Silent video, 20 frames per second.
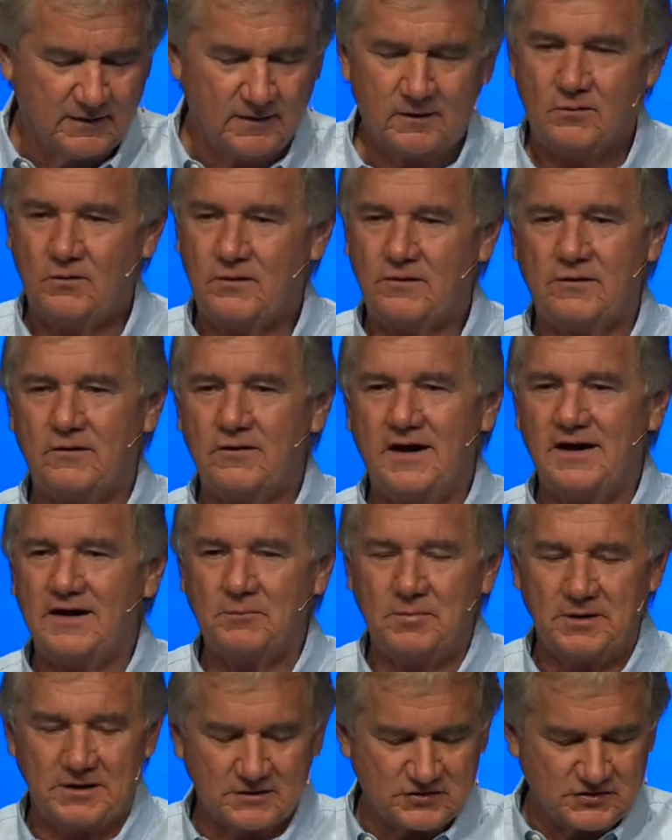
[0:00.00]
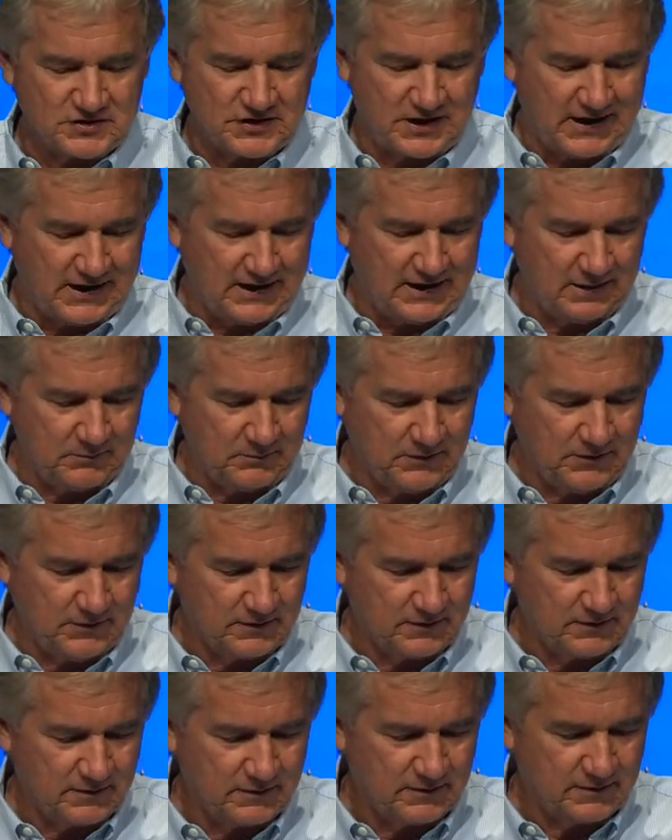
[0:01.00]
well, don't let him be ashamed,
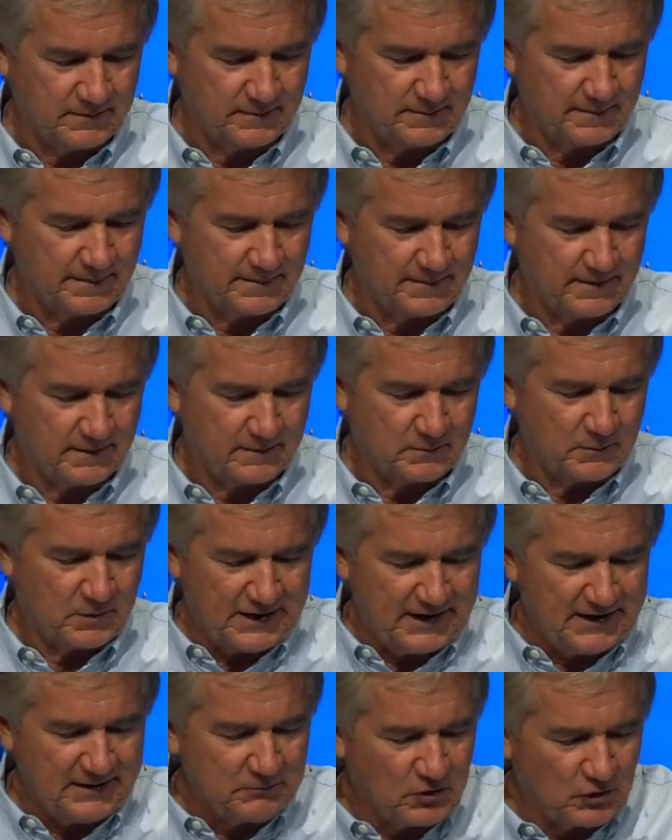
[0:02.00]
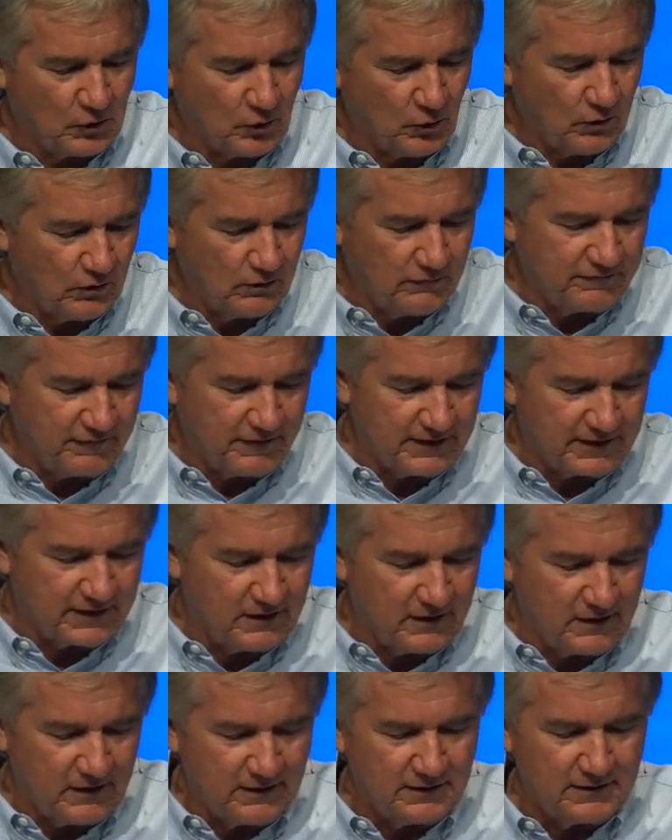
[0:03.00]
but let him glorify
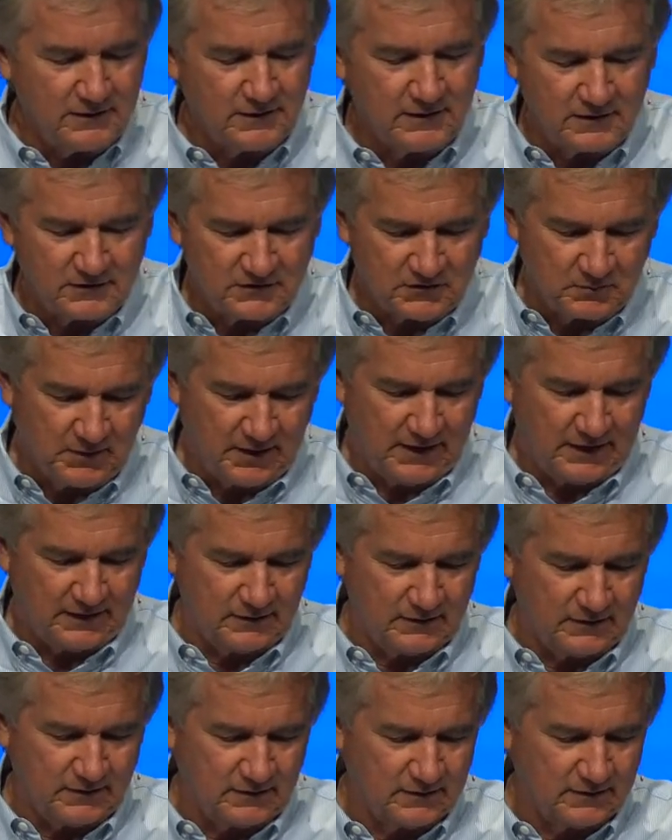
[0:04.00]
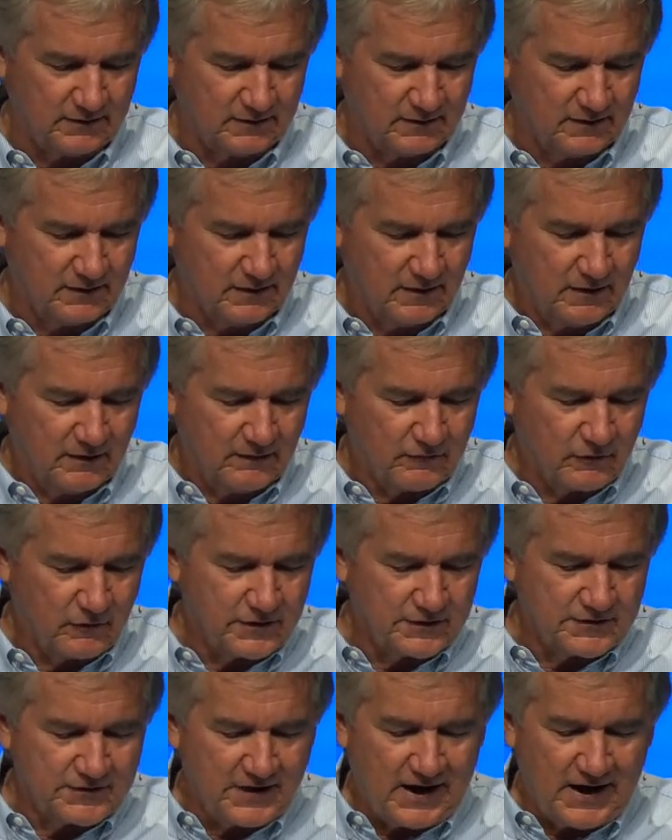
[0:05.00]
God in this matter. For
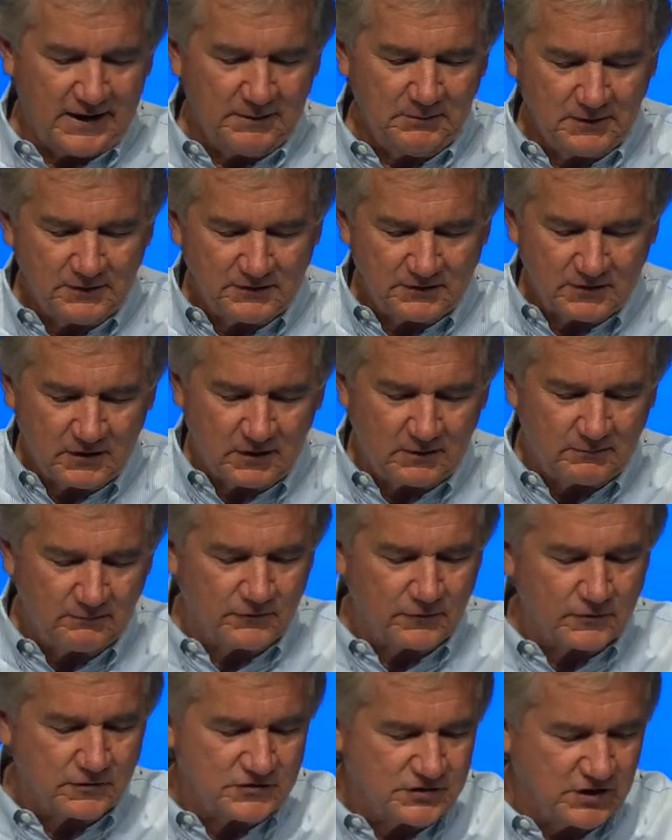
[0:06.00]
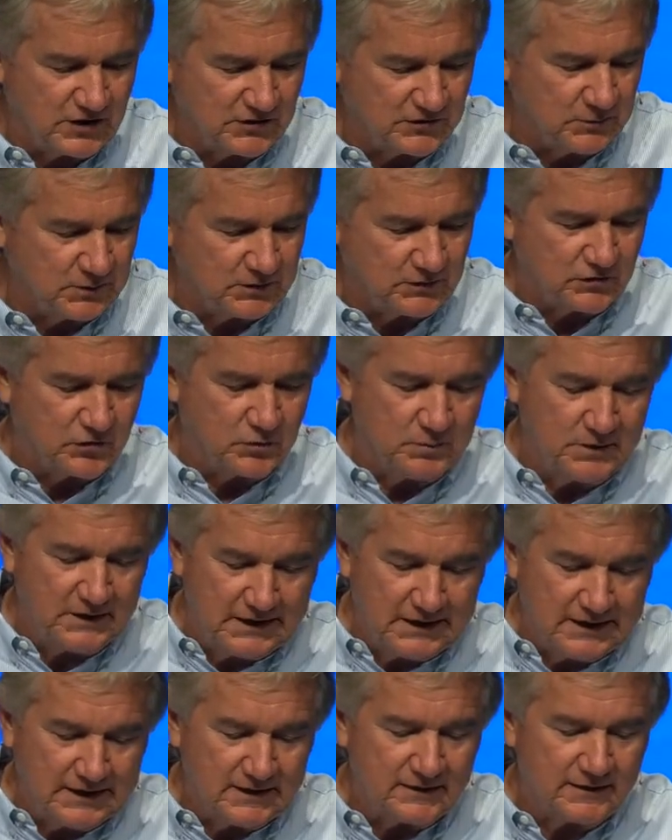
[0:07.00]
the time has come for judgment to
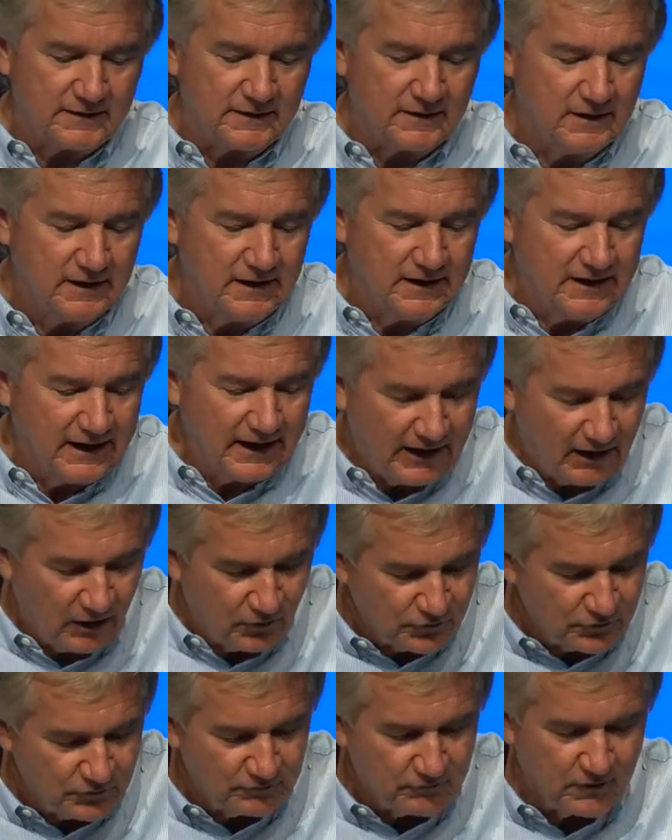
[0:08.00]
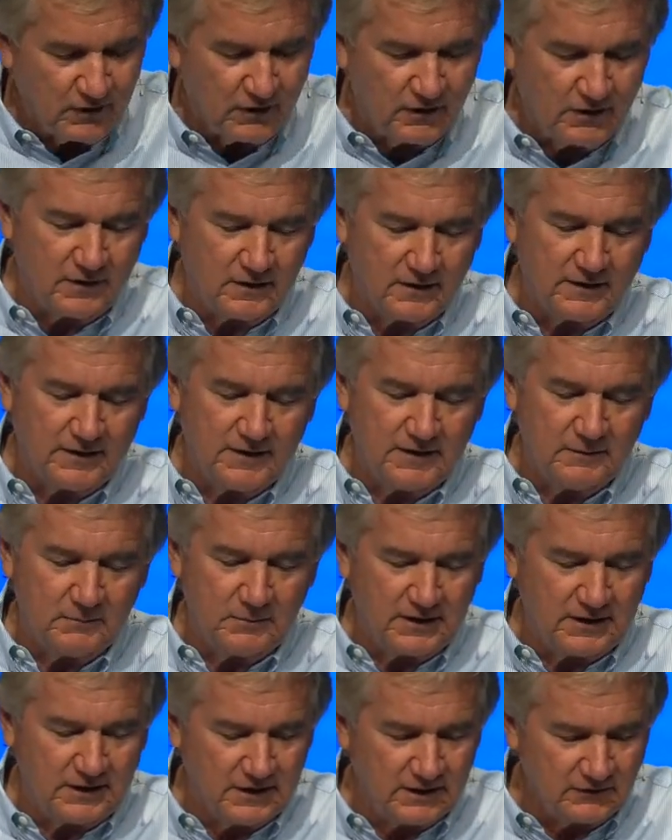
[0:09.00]
begin at the house of God, and it
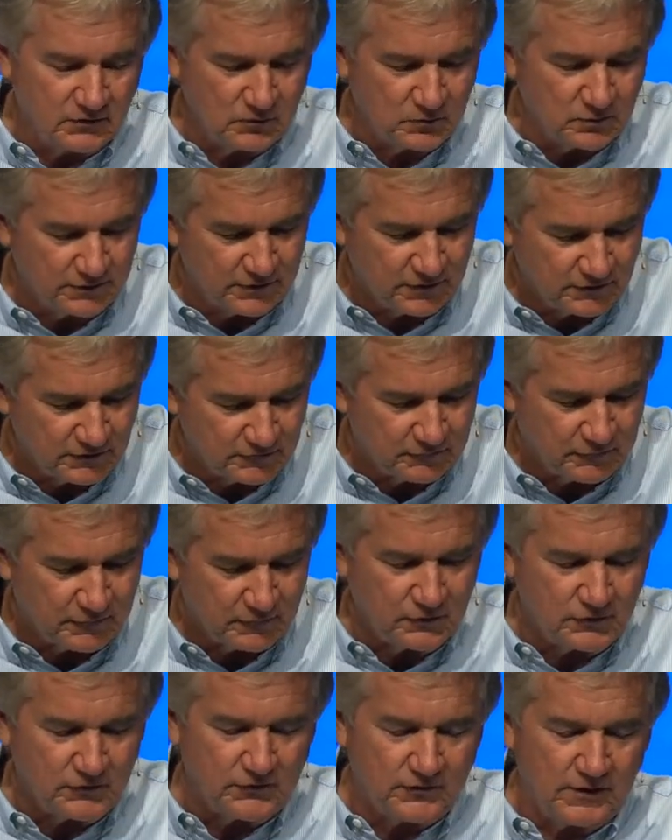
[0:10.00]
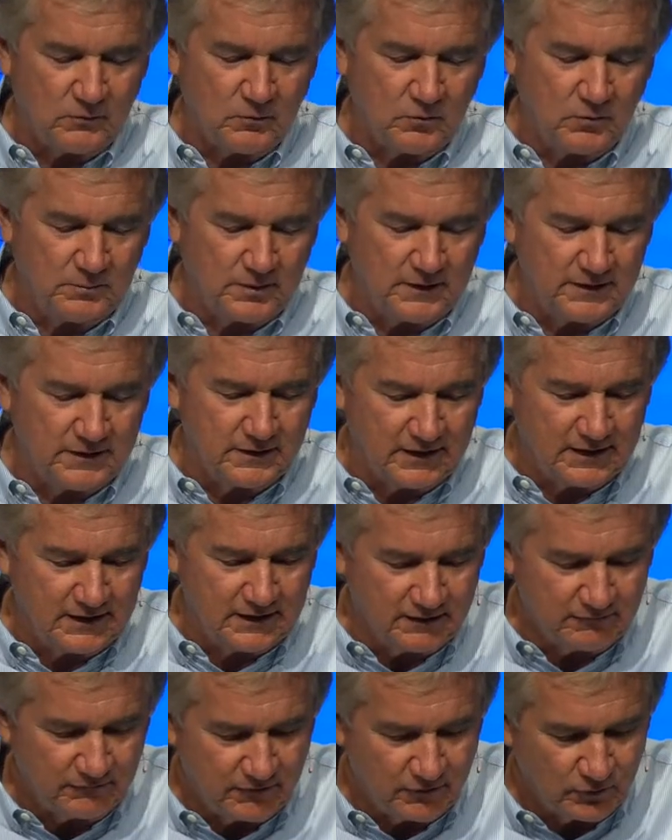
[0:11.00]
begins with us first. That will be the
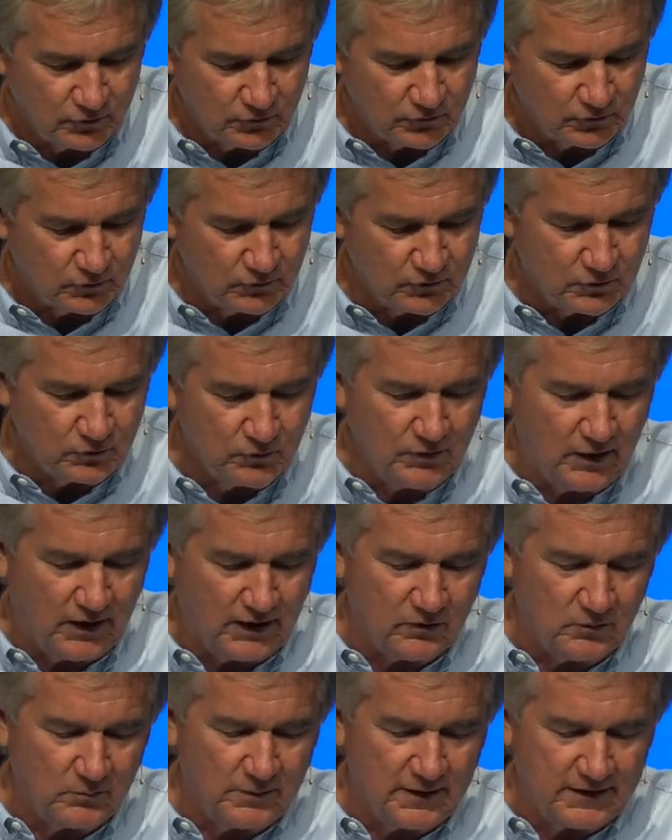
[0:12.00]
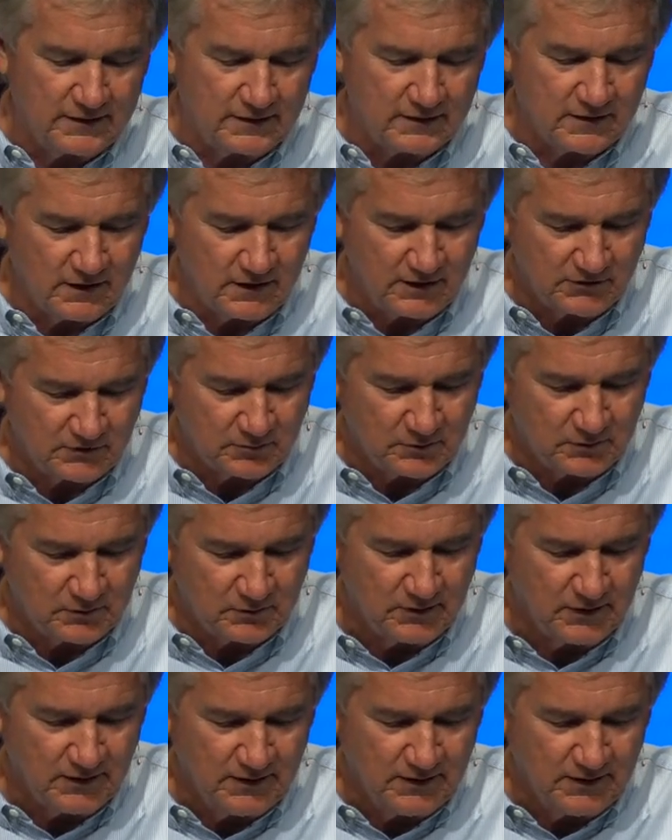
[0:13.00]
end of those who do not obey the gospel.